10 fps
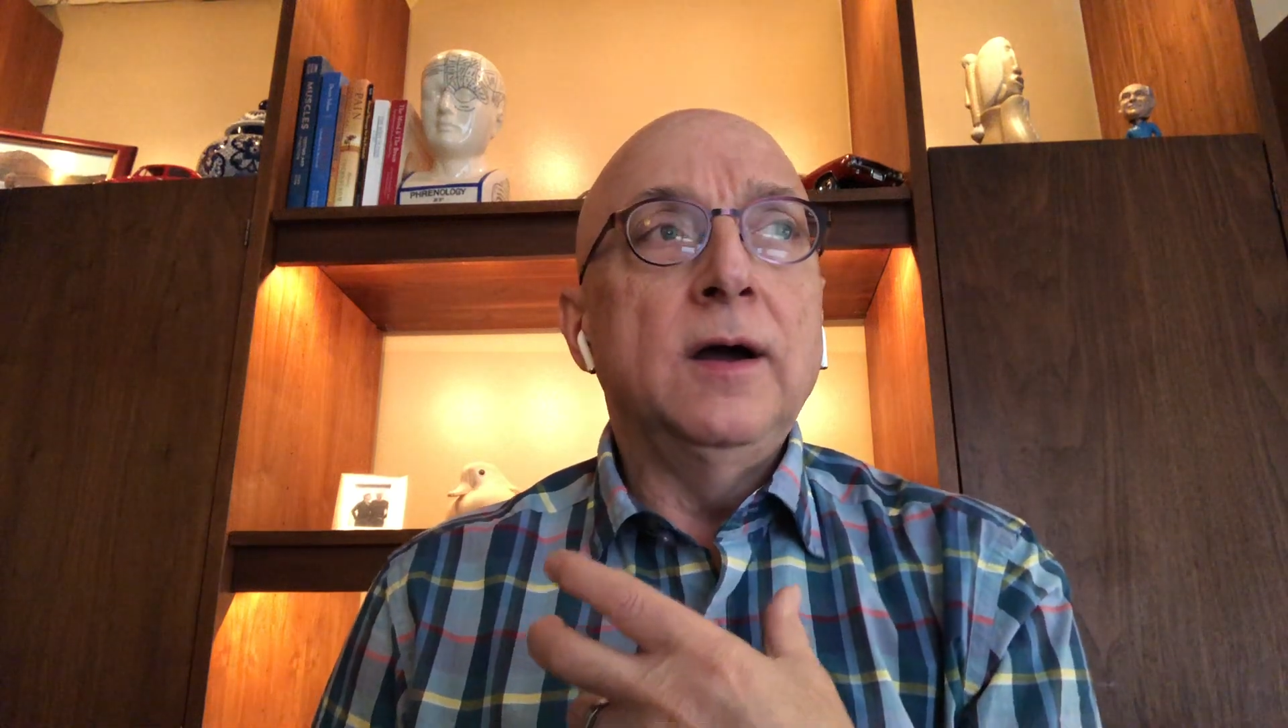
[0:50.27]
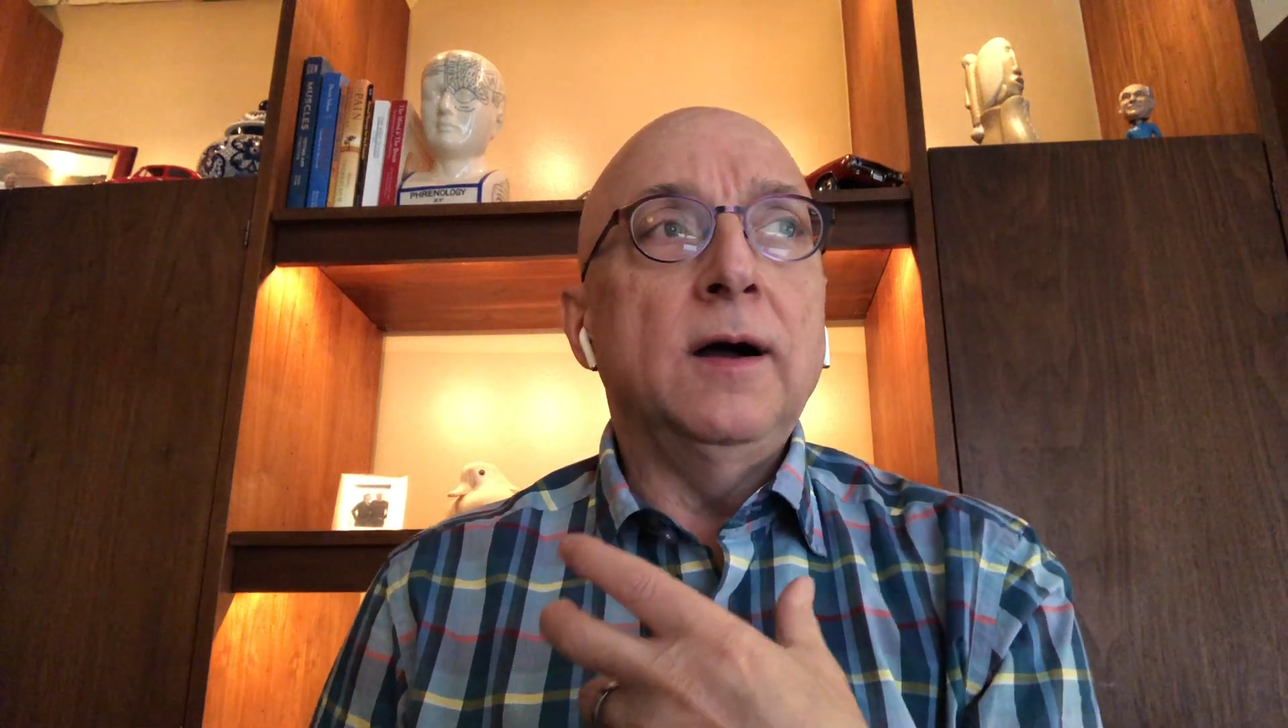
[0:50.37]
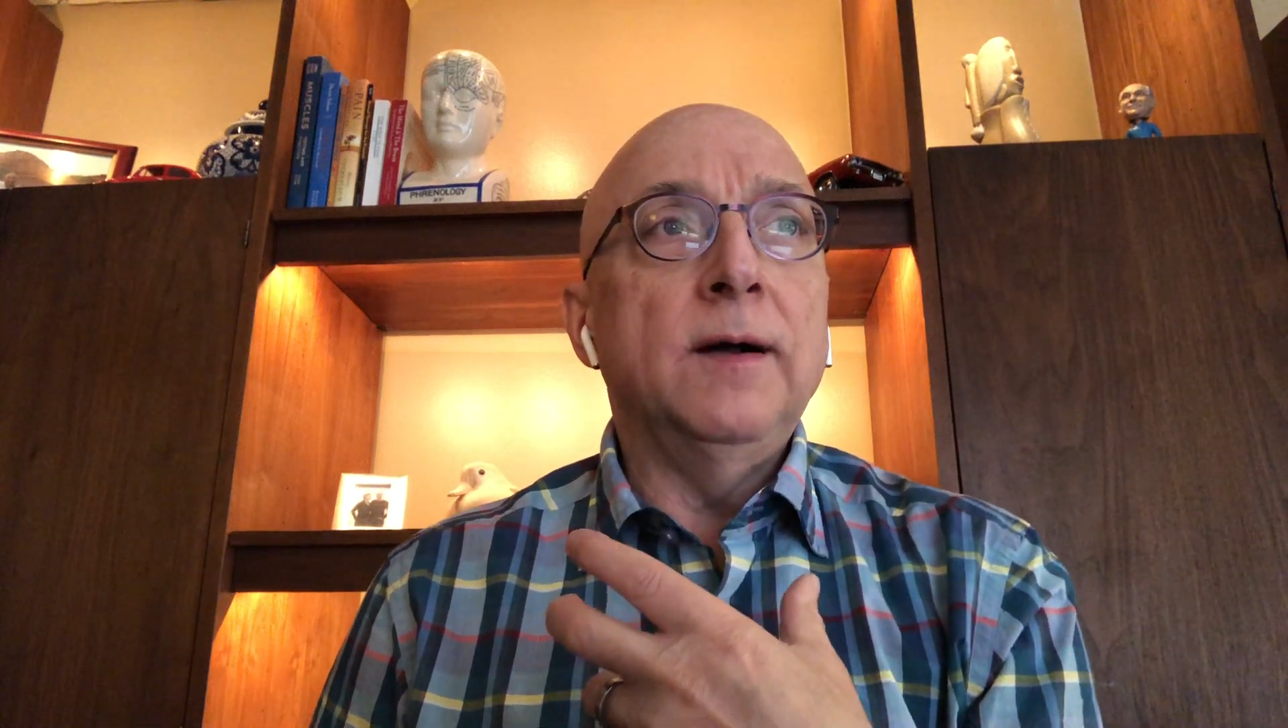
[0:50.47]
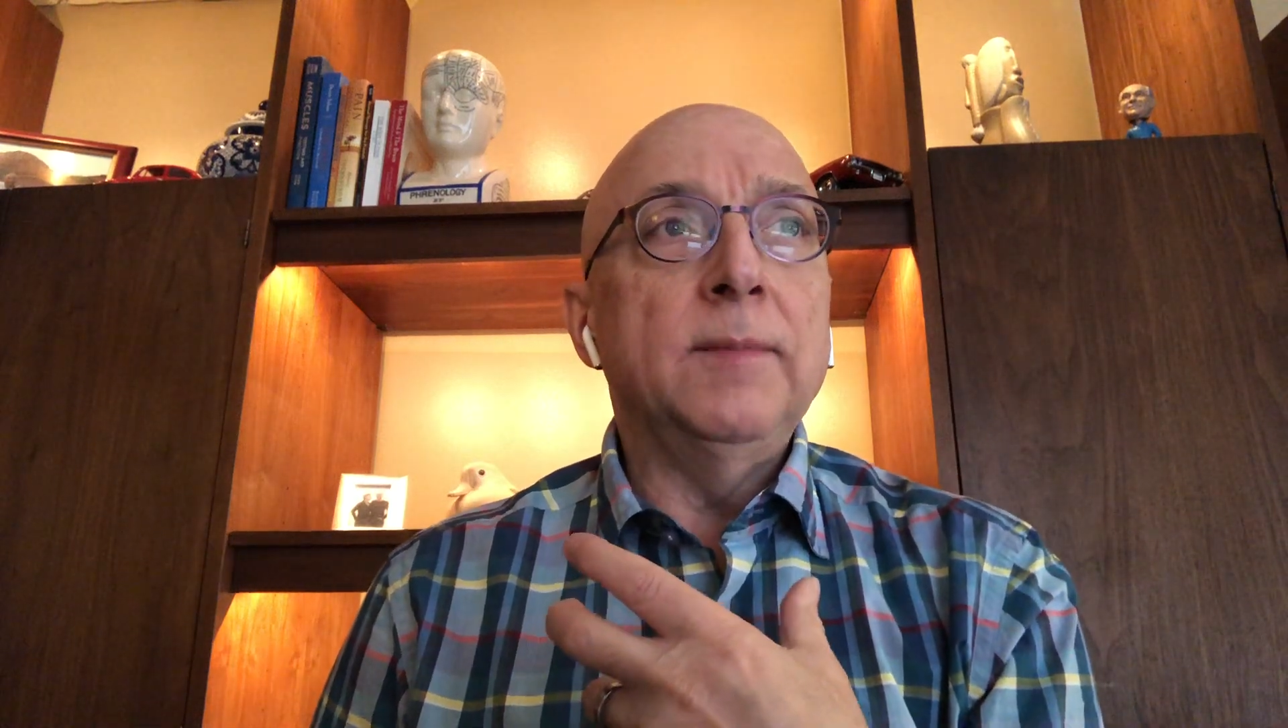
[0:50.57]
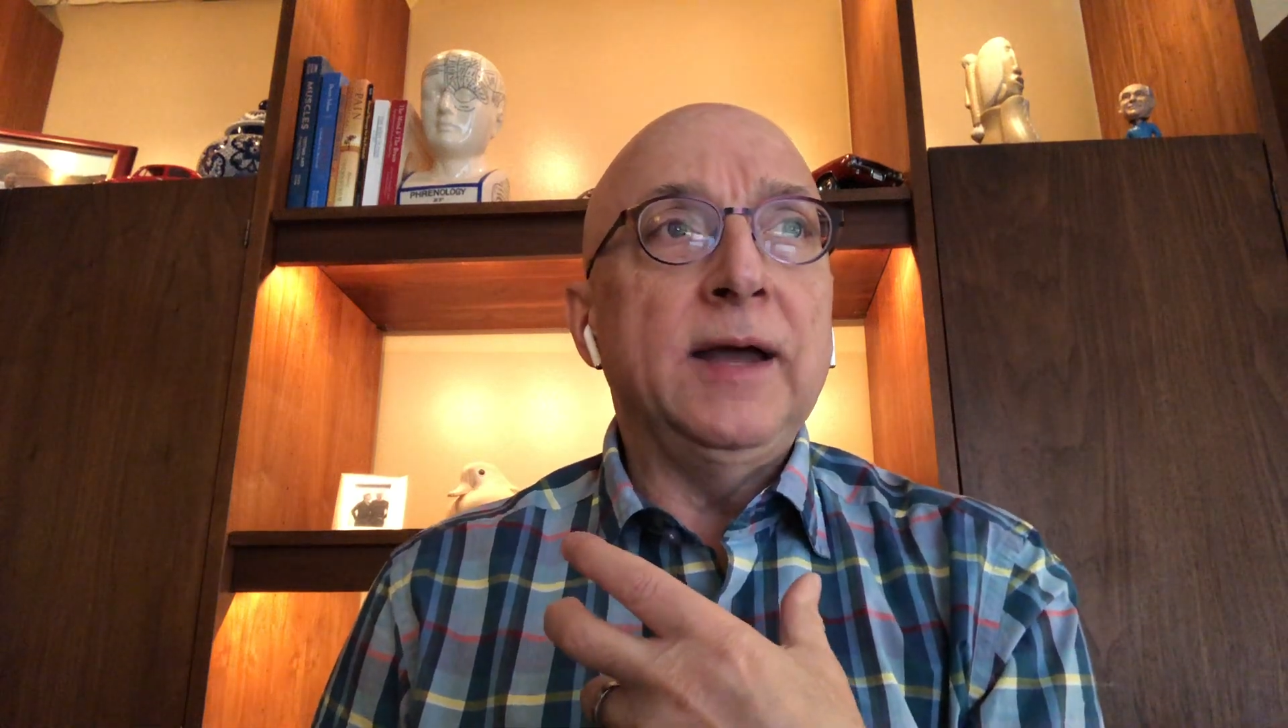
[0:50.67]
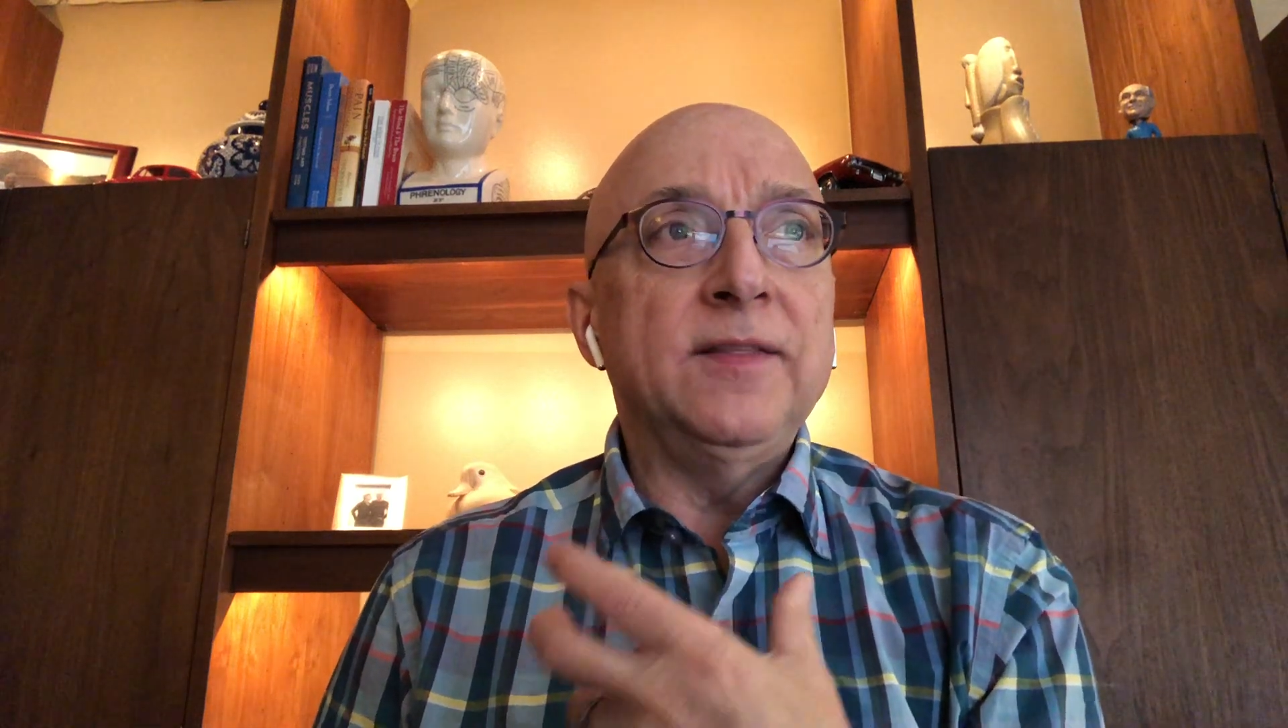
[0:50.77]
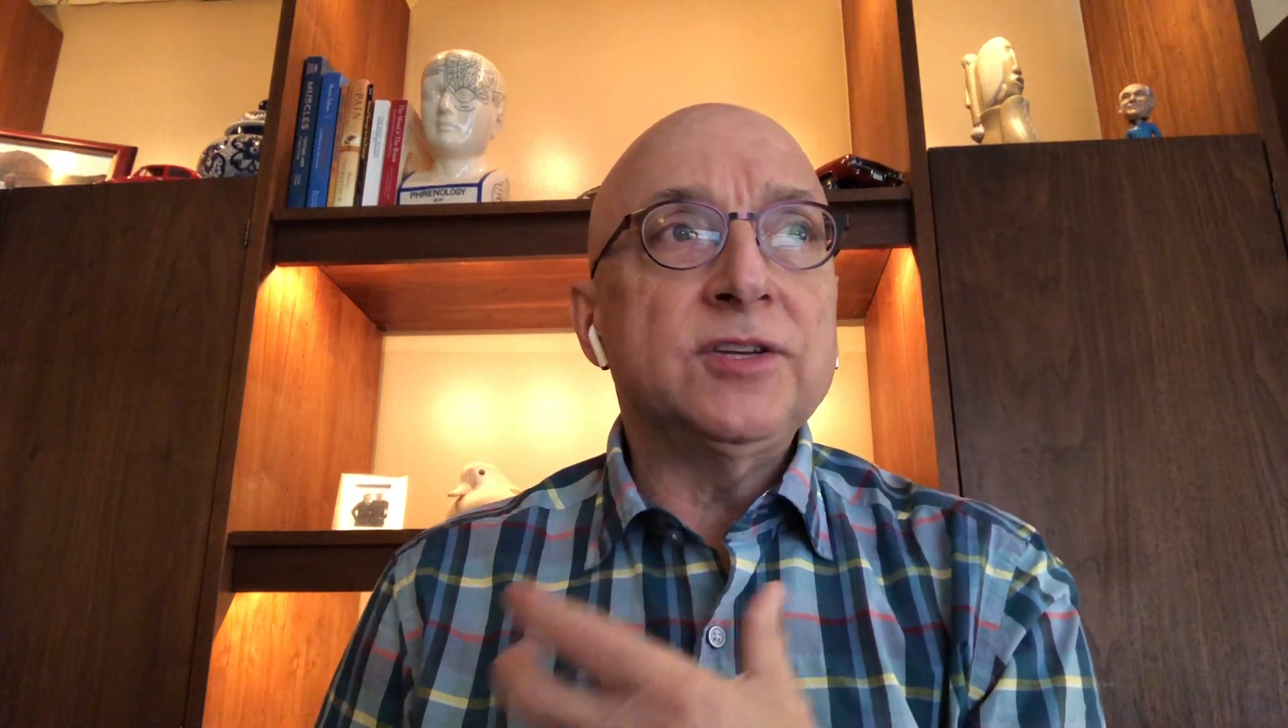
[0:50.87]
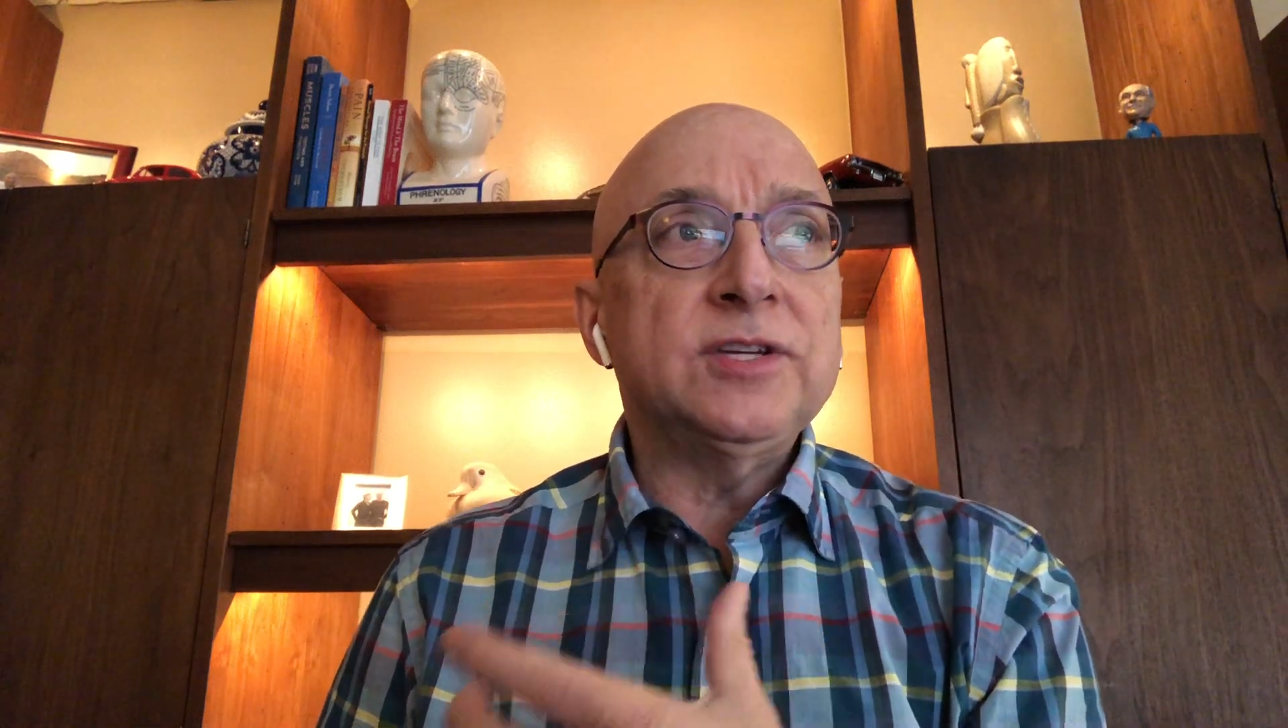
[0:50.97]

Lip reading: and the